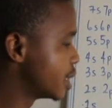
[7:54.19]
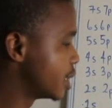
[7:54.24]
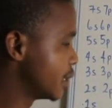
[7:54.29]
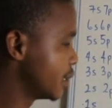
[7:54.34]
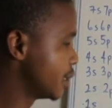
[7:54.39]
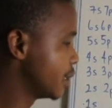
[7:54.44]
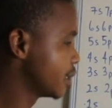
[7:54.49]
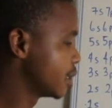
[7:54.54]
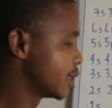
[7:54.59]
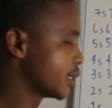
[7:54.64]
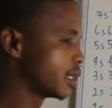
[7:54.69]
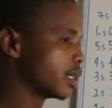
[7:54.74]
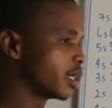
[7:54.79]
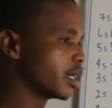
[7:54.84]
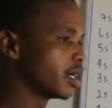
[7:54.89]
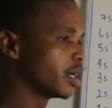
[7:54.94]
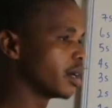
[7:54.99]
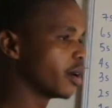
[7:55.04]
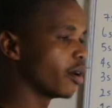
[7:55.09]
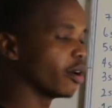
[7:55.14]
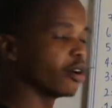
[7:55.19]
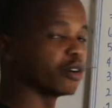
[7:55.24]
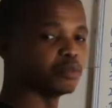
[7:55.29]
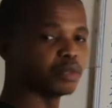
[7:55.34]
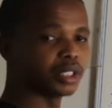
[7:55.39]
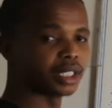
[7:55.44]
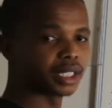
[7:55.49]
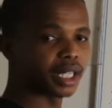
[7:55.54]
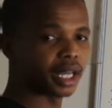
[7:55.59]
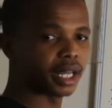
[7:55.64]
d
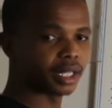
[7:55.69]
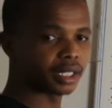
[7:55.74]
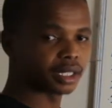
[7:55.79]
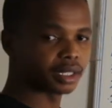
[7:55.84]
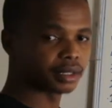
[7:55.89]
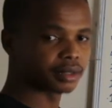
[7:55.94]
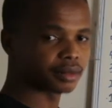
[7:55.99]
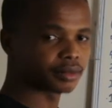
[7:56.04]
orbital.